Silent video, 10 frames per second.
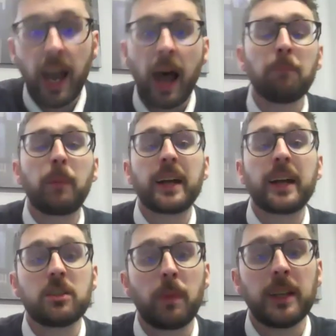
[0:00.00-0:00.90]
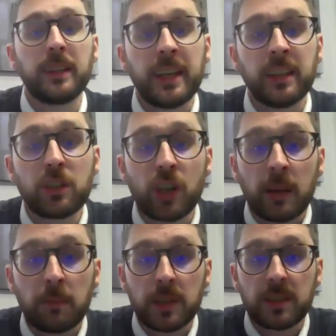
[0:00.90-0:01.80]
and participate in the
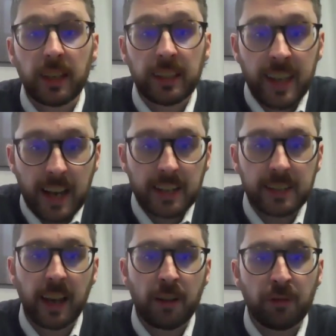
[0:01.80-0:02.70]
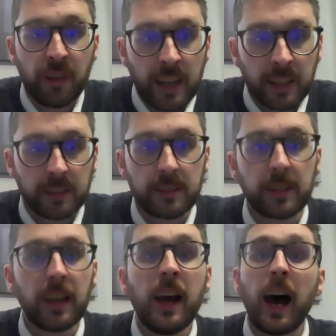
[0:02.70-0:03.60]
Chamber's next events.